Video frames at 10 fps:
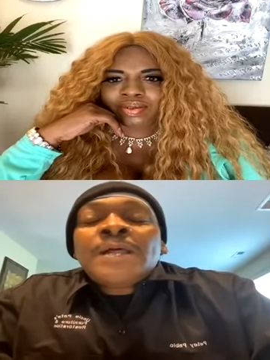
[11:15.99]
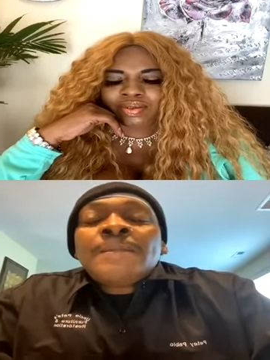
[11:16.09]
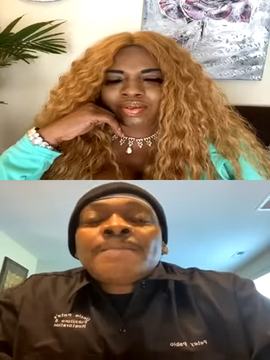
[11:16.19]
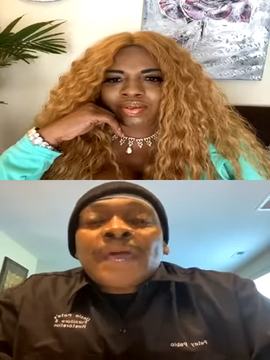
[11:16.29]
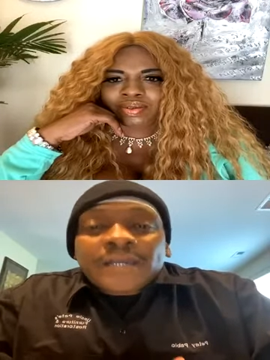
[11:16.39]

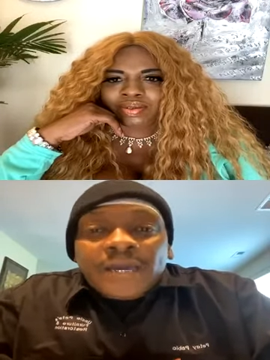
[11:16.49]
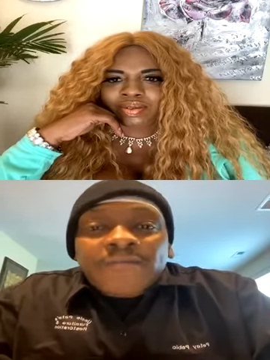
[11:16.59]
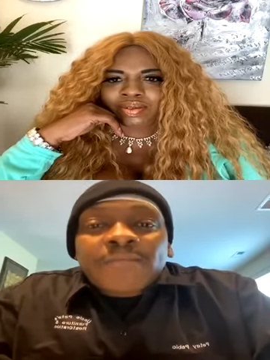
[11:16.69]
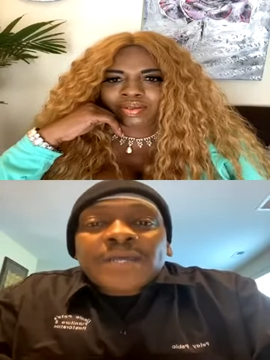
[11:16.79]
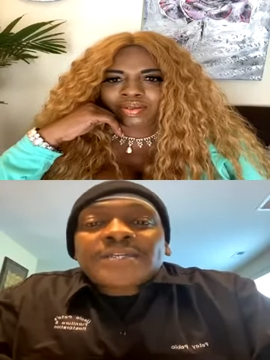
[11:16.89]
Speaker 1: I govern
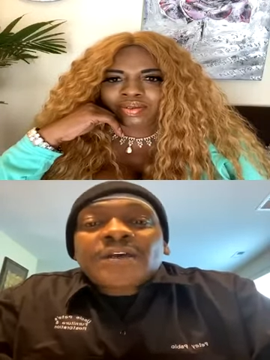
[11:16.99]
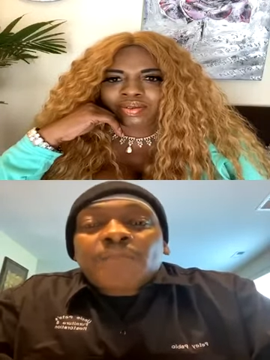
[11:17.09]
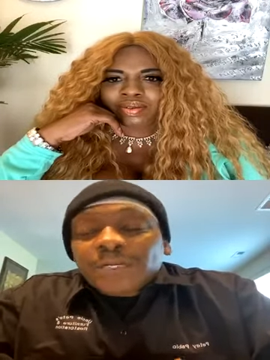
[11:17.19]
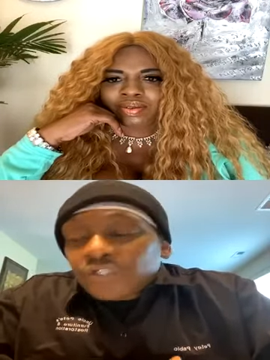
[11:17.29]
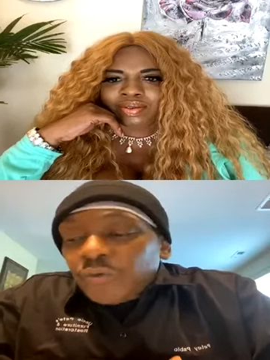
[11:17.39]
myself by
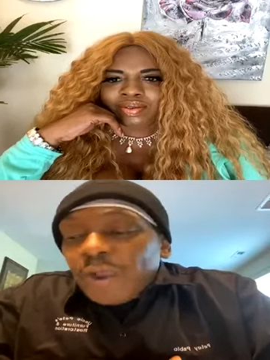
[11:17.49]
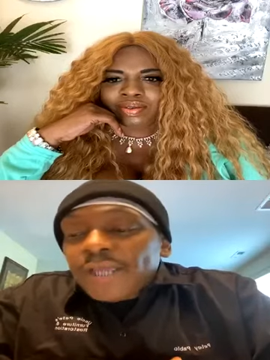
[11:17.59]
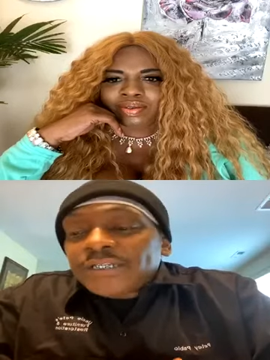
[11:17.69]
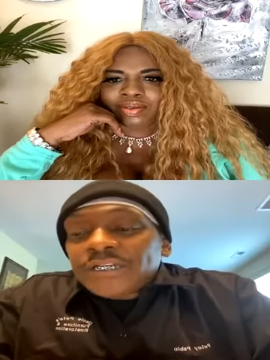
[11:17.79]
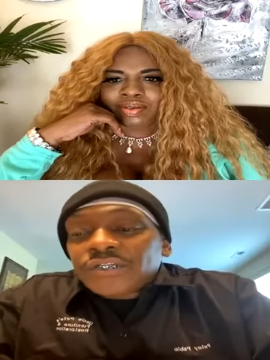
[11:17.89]
trying
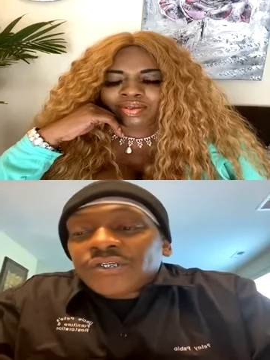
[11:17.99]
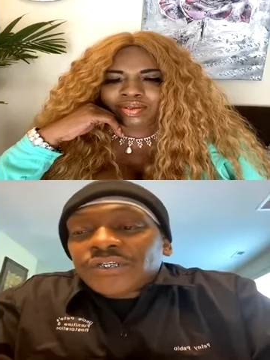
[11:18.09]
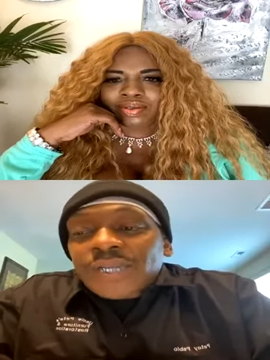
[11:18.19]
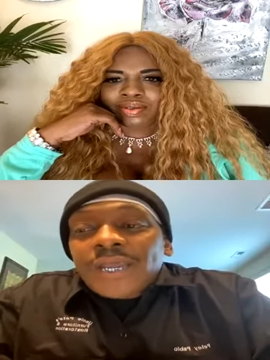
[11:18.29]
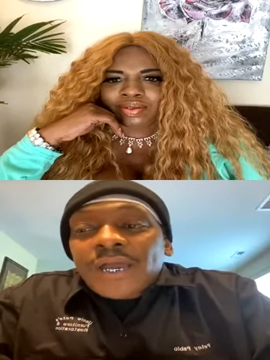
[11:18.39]
to
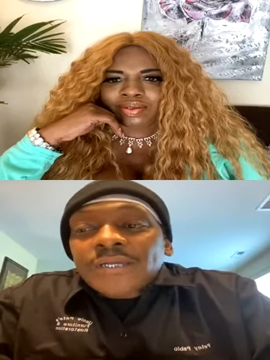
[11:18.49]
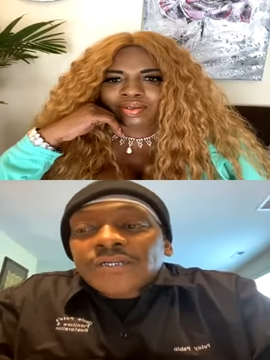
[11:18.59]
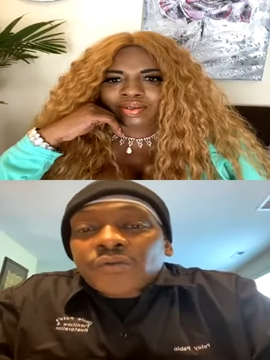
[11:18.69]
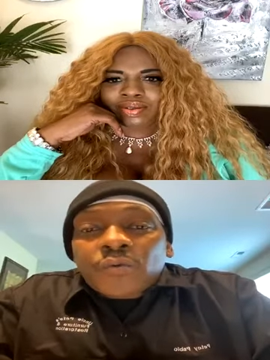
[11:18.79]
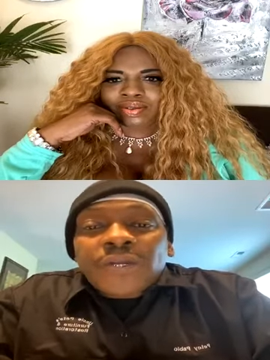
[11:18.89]
stay under
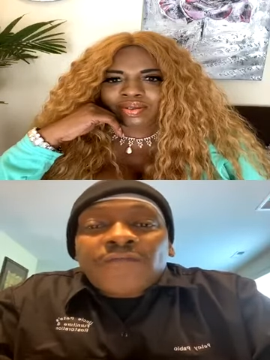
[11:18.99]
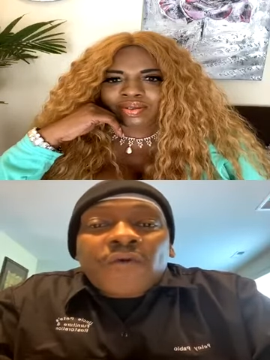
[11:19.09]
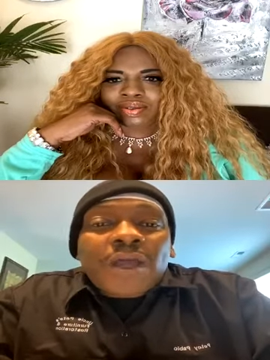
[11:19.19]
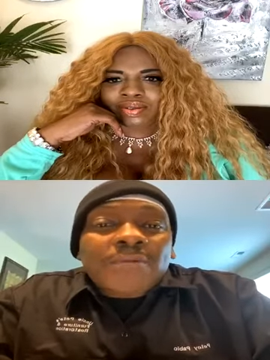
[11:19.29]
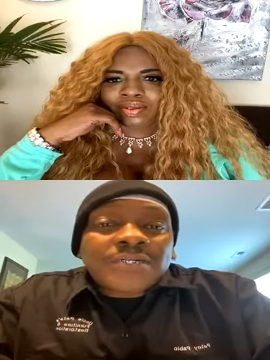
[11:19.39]
24
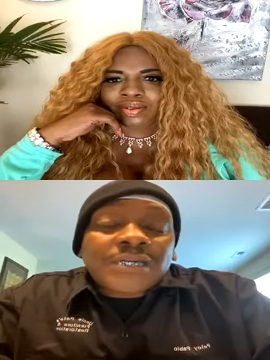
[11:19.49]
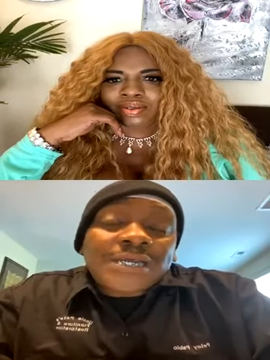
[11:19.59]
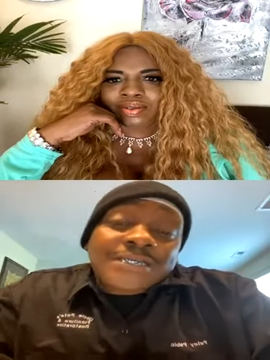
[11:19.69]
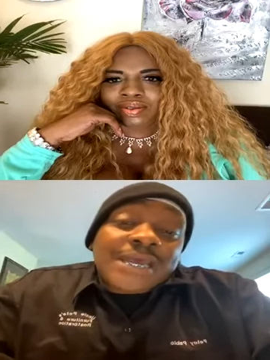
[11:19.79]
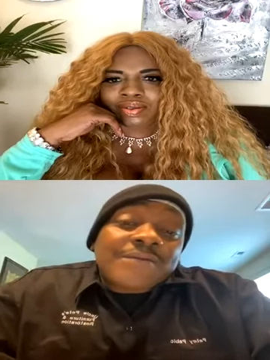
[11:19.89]
hours or less.
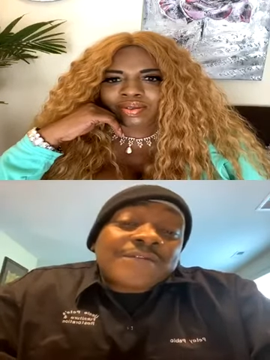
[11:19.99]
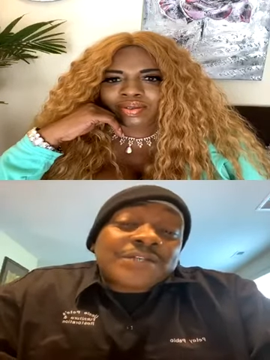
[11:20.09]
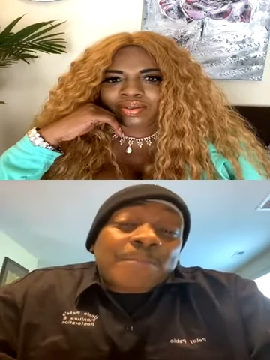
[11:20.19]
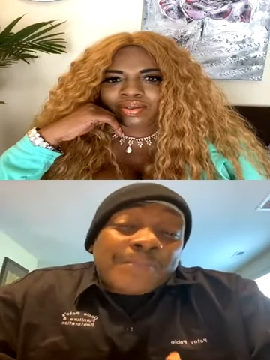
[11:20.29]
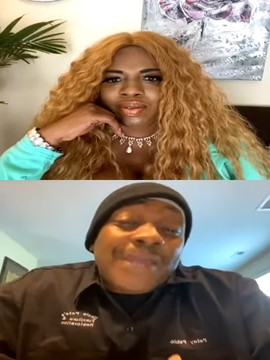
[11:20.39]
Now, if it's a
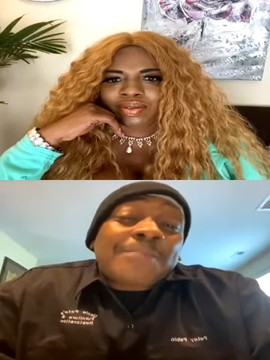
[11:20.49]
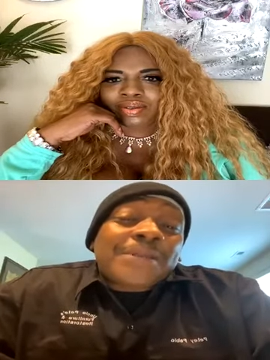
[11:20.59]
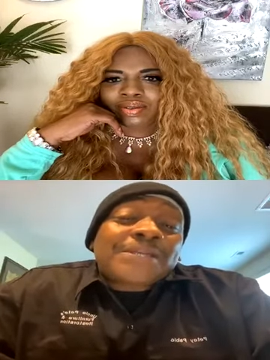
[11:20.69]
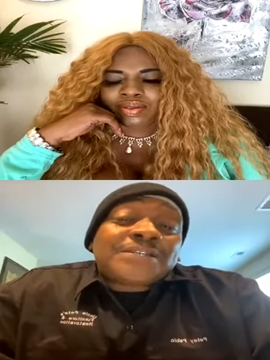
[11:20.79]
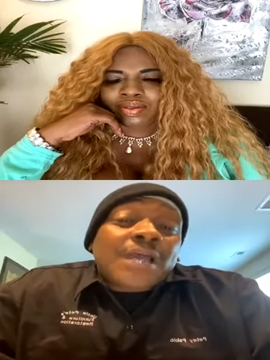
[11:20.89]
big, big
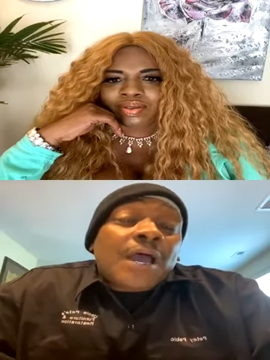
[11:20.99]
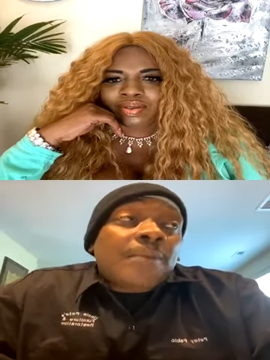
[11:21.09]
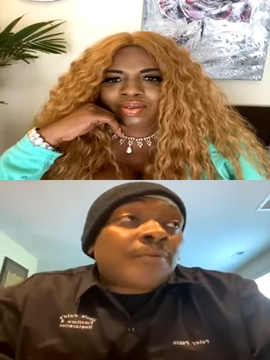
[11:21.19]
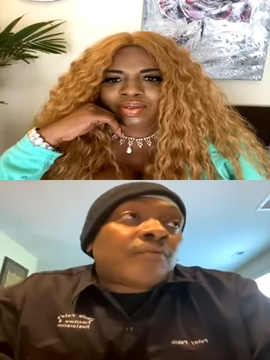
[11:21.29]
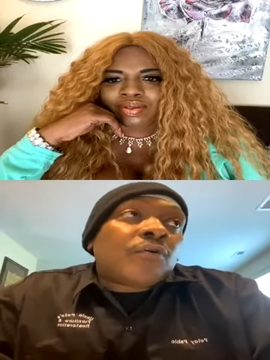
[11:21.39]
job, of
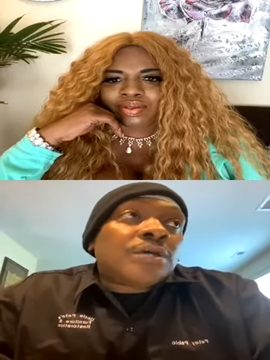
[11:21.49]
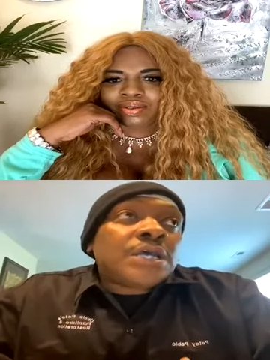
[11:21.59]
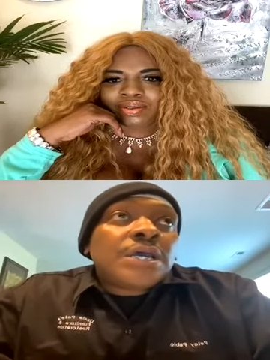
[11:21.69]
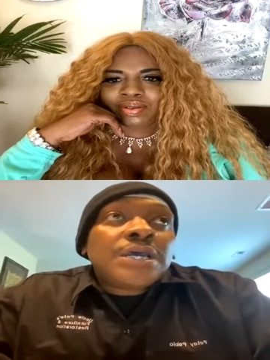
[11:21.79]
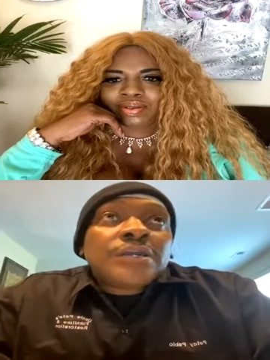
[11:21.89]
course,
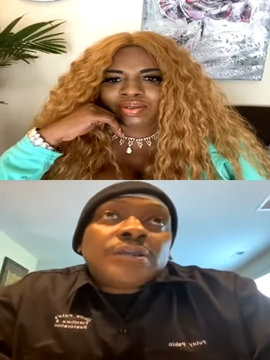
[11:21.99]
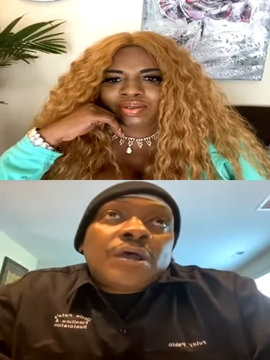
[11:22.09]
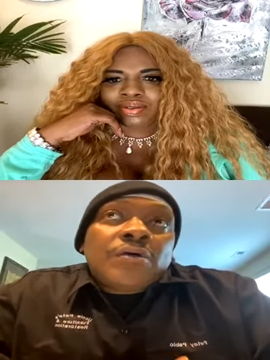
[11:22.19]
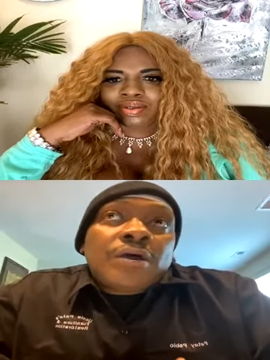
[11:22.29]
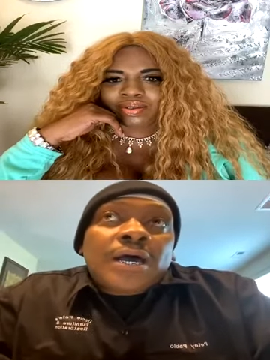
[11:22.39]
you
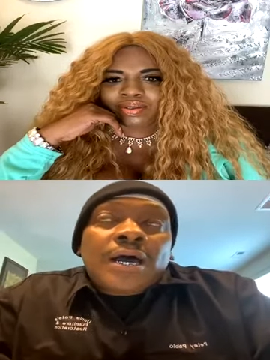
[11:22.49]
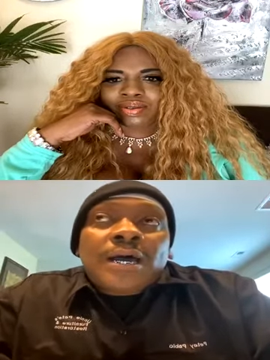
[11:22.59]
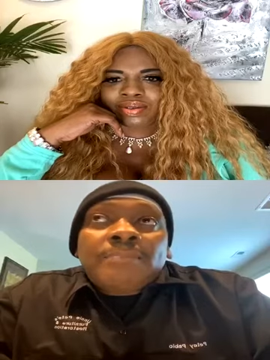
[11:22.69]
know, um,